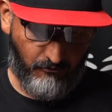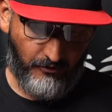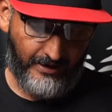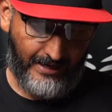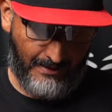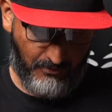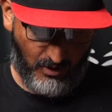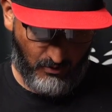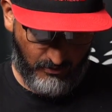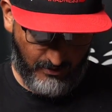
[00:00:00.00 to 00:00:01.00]
for the
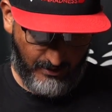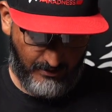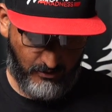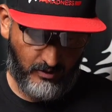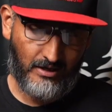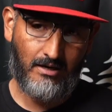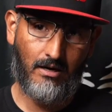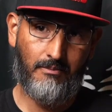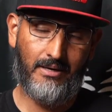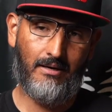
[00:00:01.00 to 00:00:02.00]
campground, you can
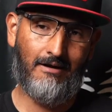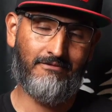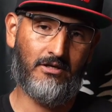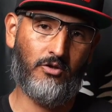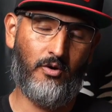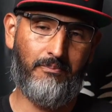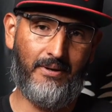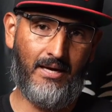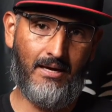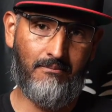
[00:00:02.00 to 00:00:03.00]
come in after 3
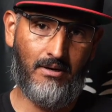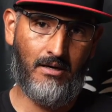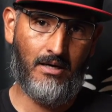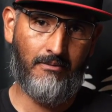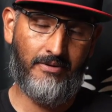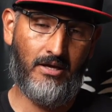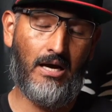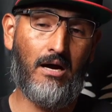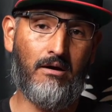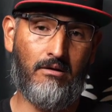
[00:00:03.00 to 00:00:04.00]
p.m. They
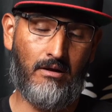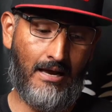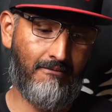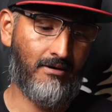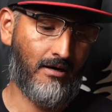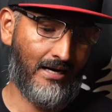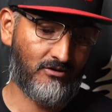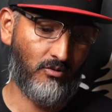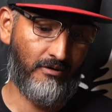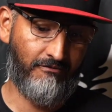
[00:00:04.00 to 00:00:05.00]
are having an
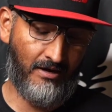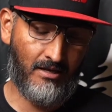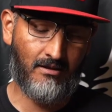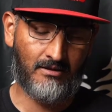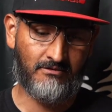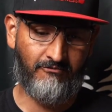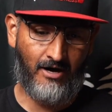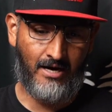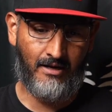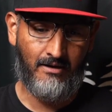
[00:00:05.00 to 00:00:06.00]
actual event on
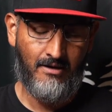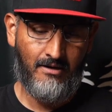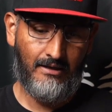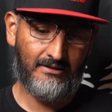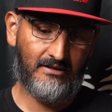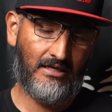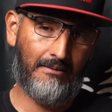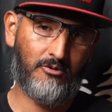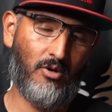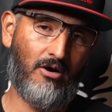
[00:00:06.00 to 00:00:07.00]
Friday. It's a
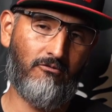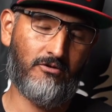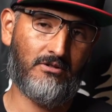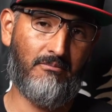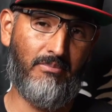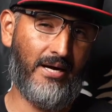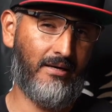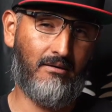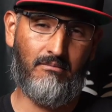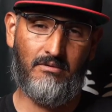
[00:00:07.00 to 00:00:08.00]
time trial for some
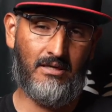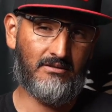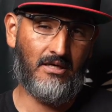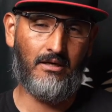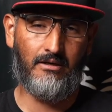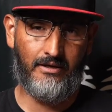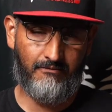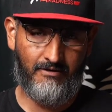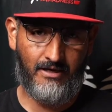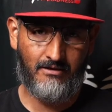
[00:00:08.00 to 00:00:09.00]
bike cycling
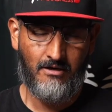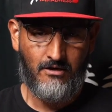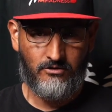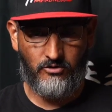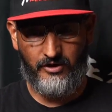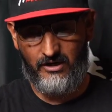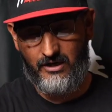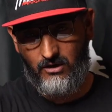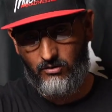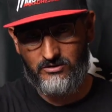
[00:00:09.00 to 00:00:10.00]
event. So they're
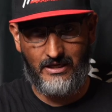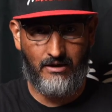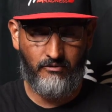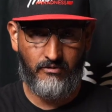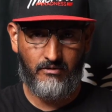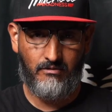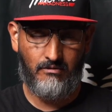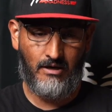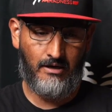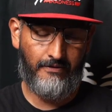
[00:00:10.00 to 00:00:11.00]
gonna close down
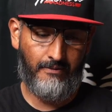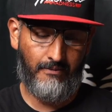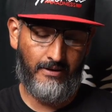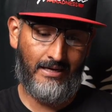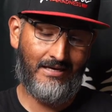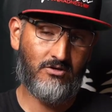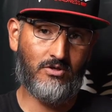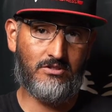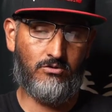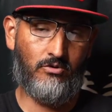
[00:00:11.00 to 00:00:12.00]
the
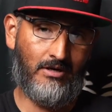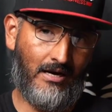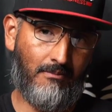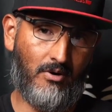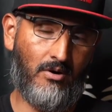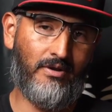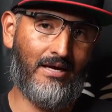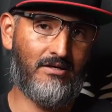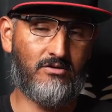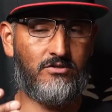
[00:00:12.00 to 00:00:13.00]
entrance to the campground, the
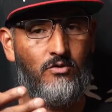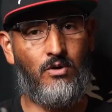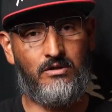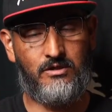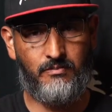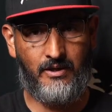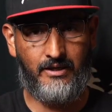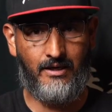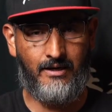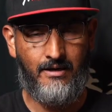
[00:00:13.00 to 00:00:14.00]
entrance to Hunter's
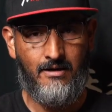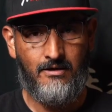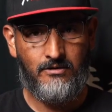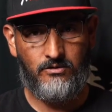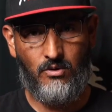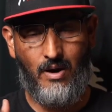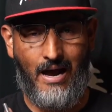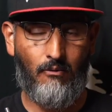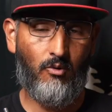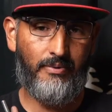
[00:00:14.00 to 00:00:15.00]
parking lot. So
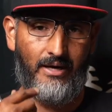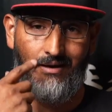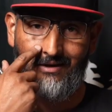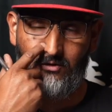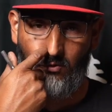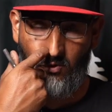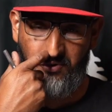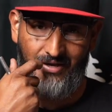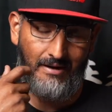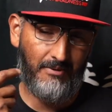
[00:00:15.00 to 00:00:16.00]
I will be allowed to go
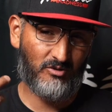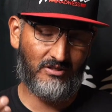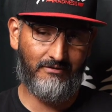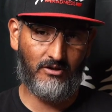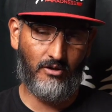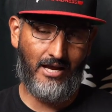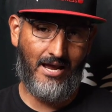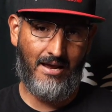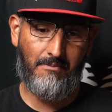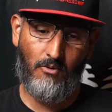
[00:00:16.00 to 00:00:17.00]
in there about 7:30
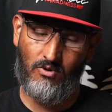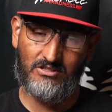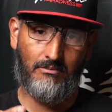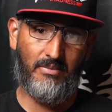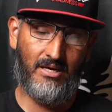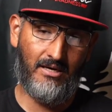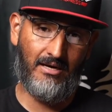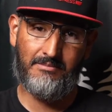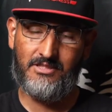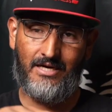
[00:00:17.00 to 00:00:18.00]
a.m. But once I'm in and
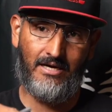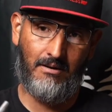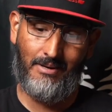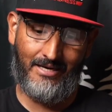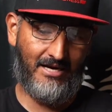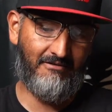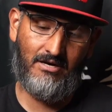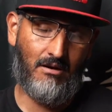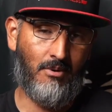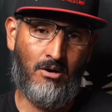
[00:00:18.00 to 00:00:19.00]
I'm setting up, I can't even
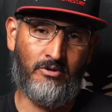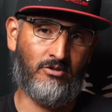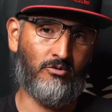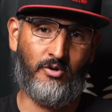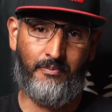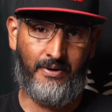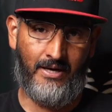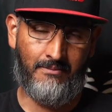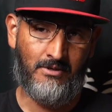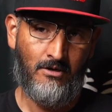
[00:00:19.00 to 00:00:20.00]
come out until 3
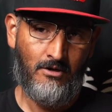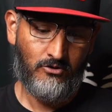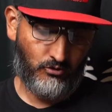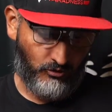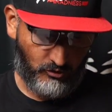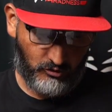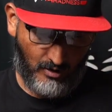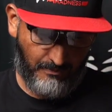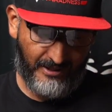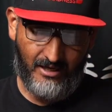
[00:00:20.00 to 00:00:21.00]
p.m. So don't show
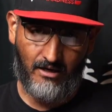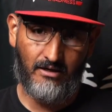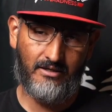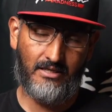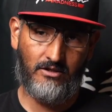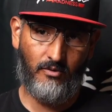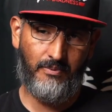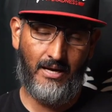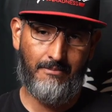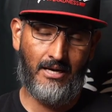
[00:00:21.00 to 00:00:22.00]
up any earlier than 3
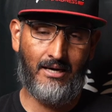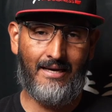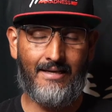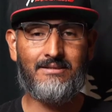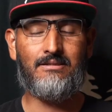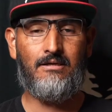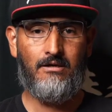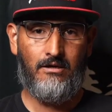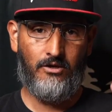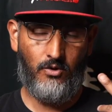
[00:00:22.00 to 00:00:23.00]
p.m. unless
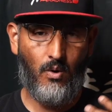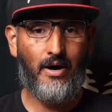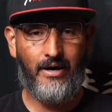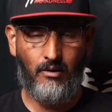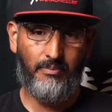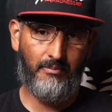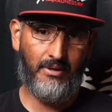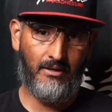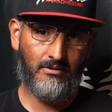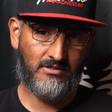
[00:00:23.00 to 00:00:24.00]
you are helping
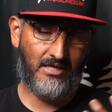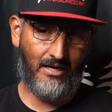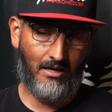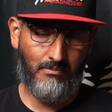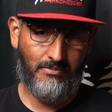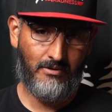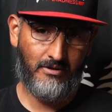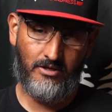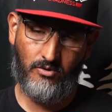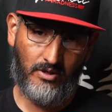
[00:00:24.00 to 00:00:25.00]
me set up.
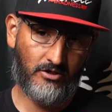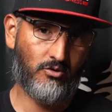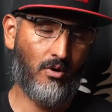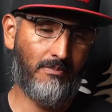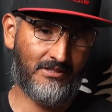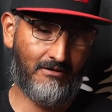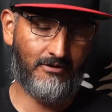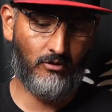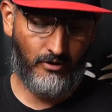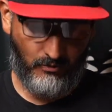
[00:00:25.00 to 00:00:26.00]
Then you can show up at 7:30